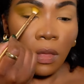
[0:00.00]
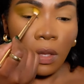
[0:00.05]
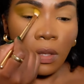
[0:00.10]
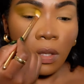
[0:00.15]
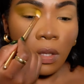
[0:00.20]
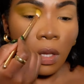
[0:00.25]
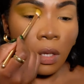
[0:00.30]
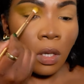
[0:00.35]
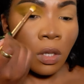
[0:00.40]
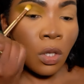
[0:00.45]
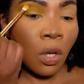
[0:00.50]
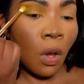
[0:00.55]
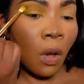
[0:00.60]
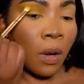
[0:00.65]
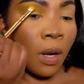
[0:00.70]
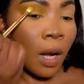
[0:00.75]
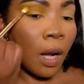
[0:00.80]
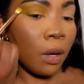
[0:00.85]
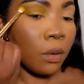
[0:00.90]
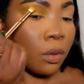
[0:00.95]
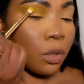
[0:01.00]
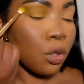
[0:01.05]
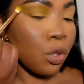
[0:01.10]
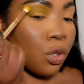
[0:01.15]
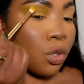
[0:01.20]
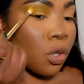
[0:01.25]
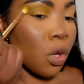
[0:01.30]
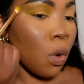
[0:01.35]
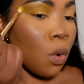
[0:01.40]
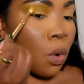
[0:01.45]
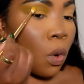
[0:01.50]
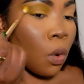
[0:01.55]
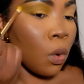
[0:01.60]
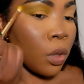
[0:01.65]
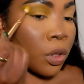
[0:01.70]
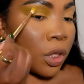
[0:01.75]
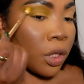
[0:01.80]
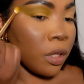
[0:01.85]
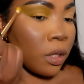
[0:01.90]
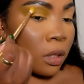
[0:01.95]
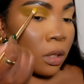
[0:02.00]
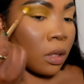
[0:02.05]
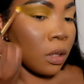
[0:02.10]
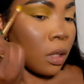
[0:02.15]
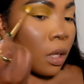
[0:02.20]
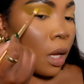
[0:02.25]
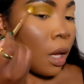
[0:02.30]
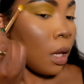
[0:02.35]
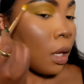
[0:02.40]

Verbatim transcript: This is going to turn out so gorgeous.